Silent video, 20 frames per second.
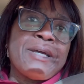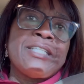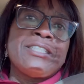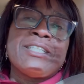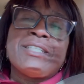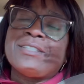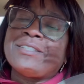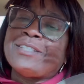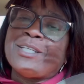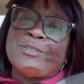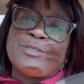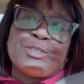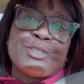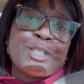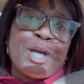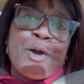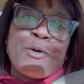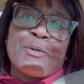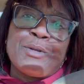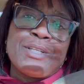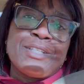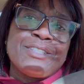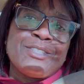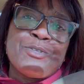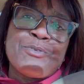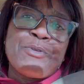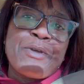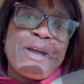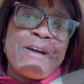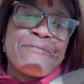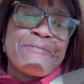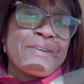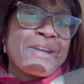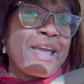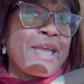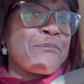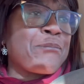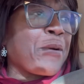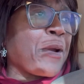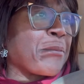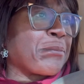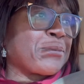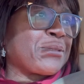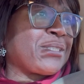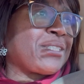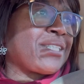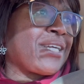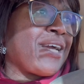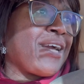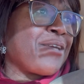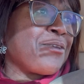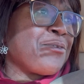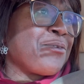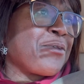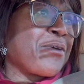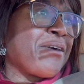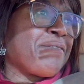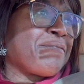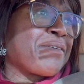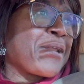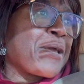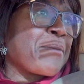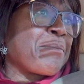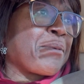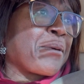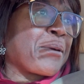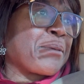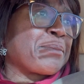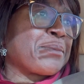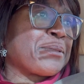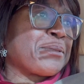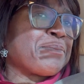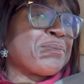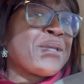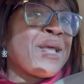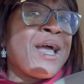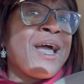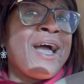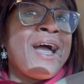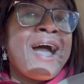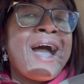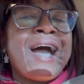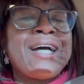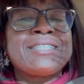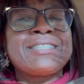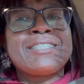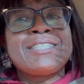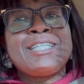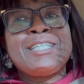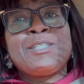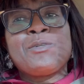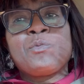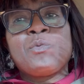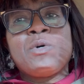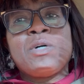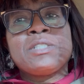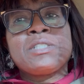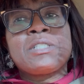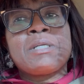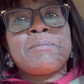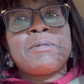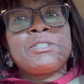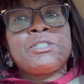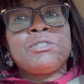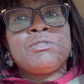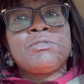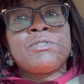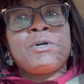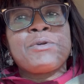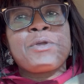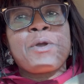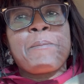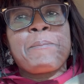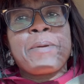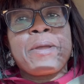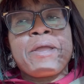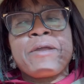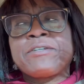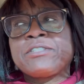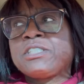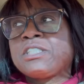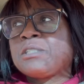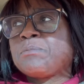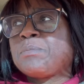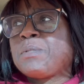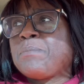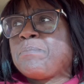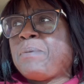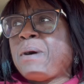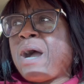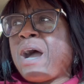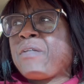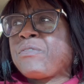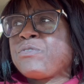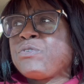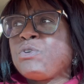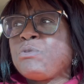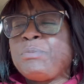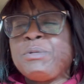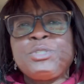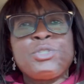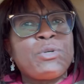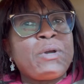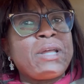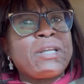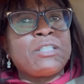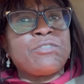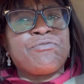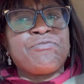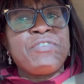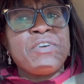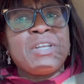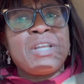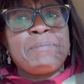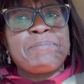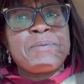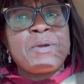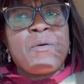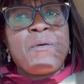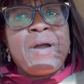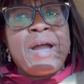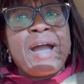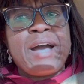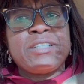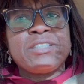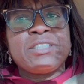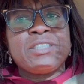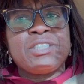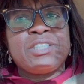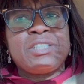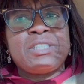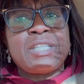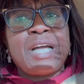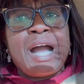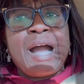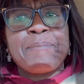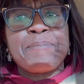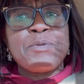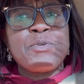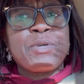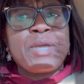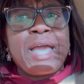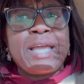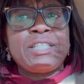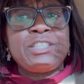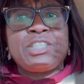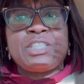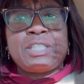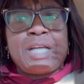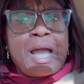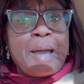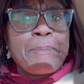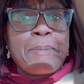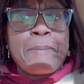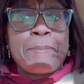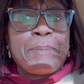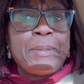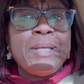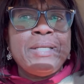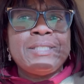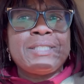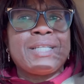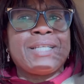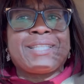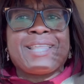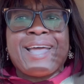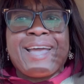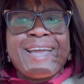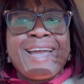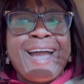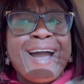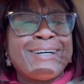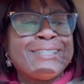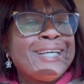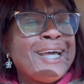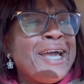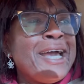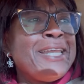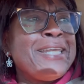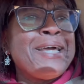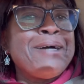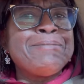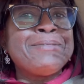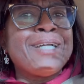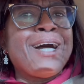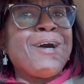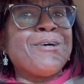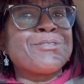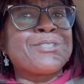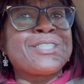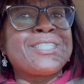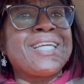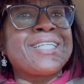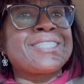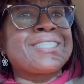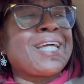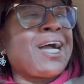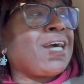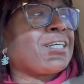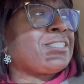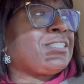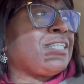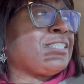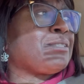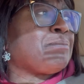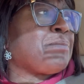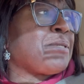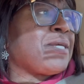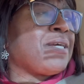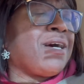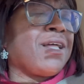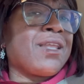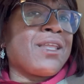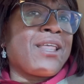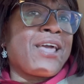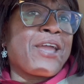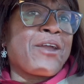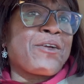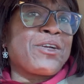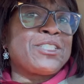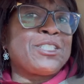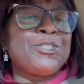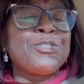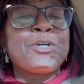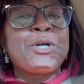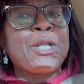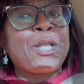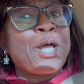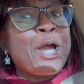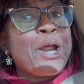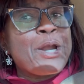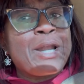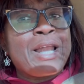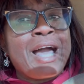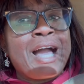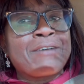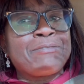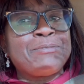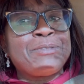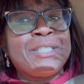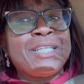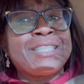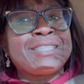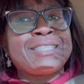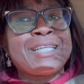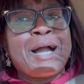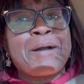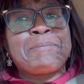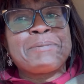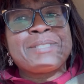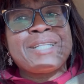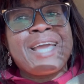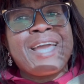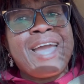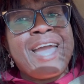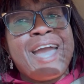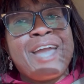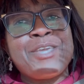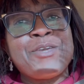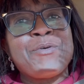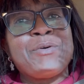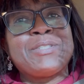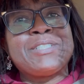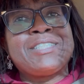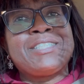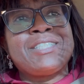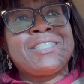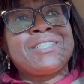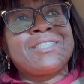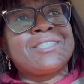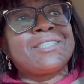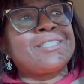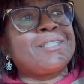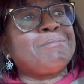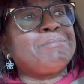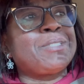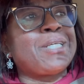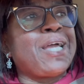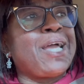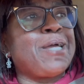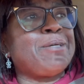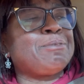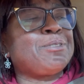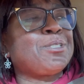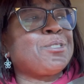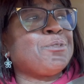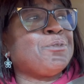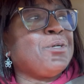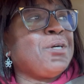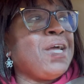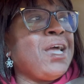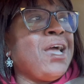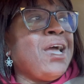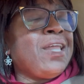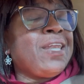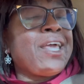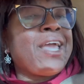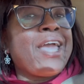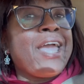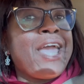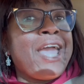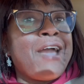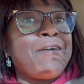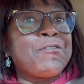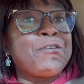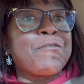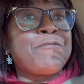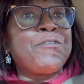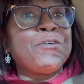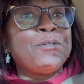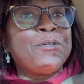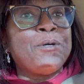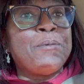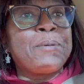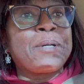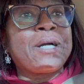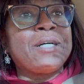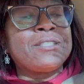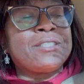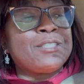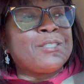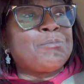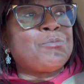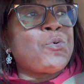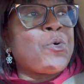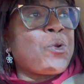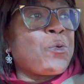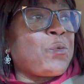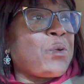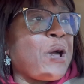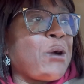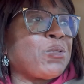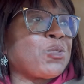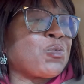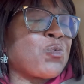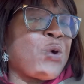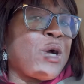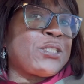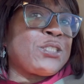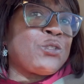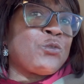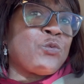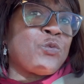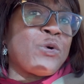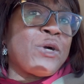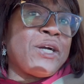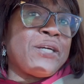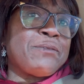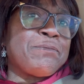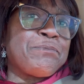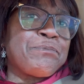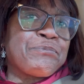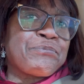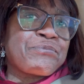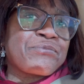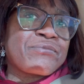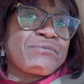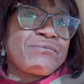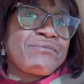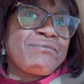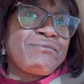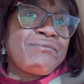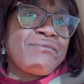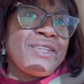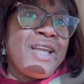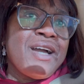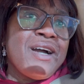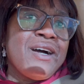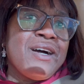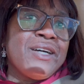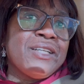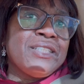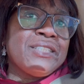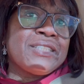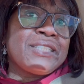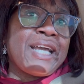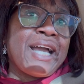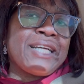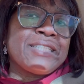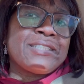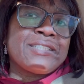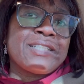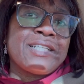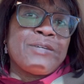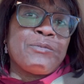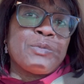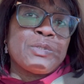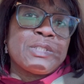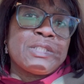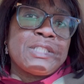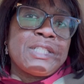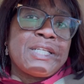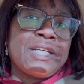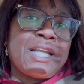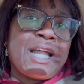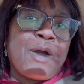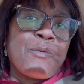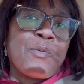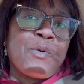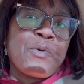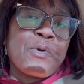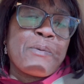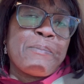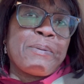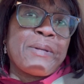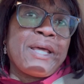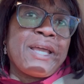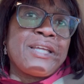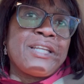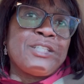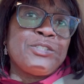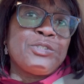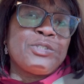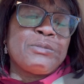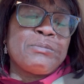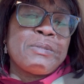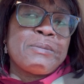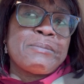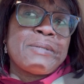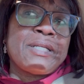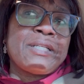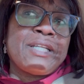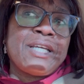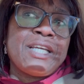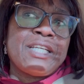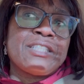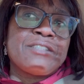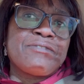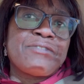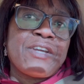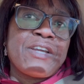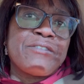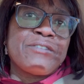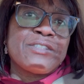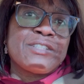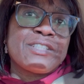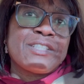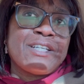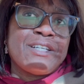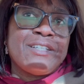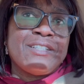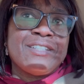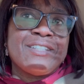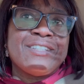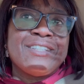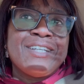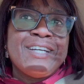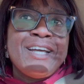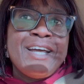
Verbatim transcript: They just, just told it, you there for their purpose, child. You there for their purpose. I seen the ones talking about, you know, your parents just be bothering you, be trying to fill up your house and shop. You can't shop in peace at their house. Them, those TikToks just be hilarious. You can learn a lot from TikTok, but they have you in stitches sometimes, too. They have you full, because this morning when I was watching one, uh, this guy said was singing I Won't Complain. That used to be my dad's favorite song.